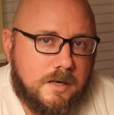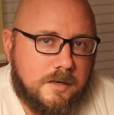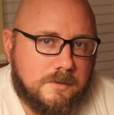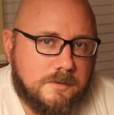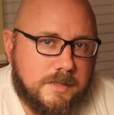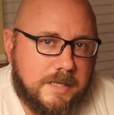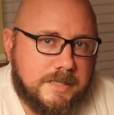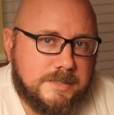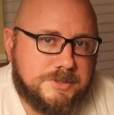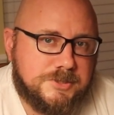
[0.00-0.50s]

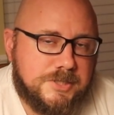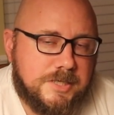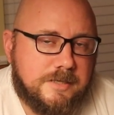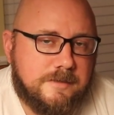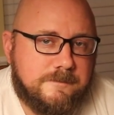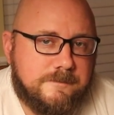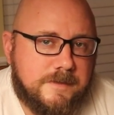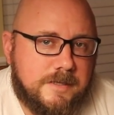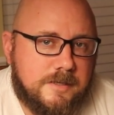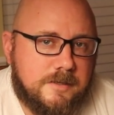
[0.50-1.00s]
Our last
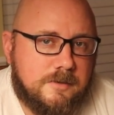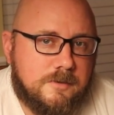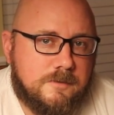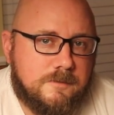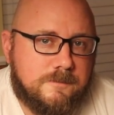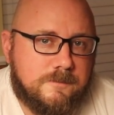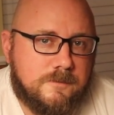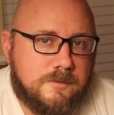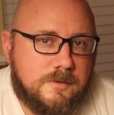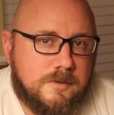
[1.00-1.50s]
chicken
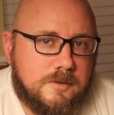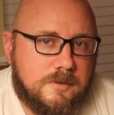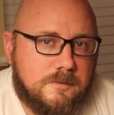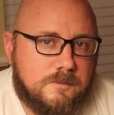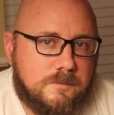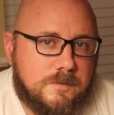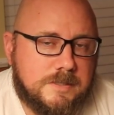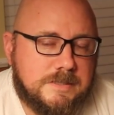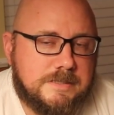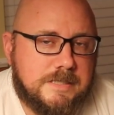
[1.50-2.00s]
video
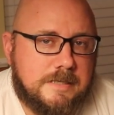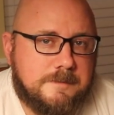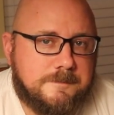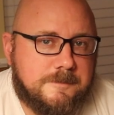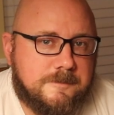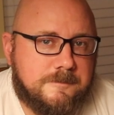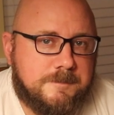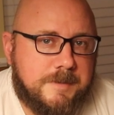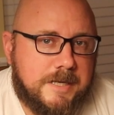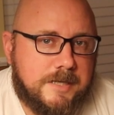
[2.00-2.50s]
for what
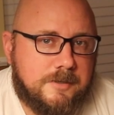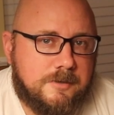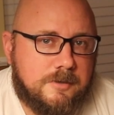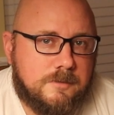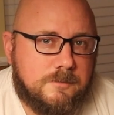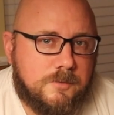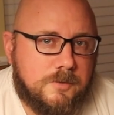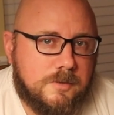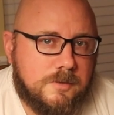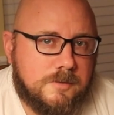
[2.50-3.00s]
type of
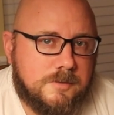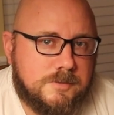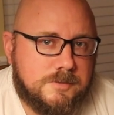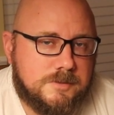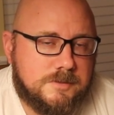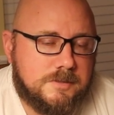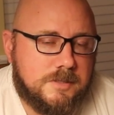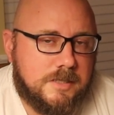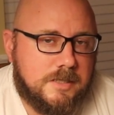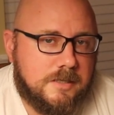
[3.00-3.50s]
backyard
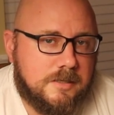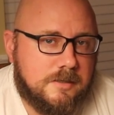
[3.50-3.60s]
broilers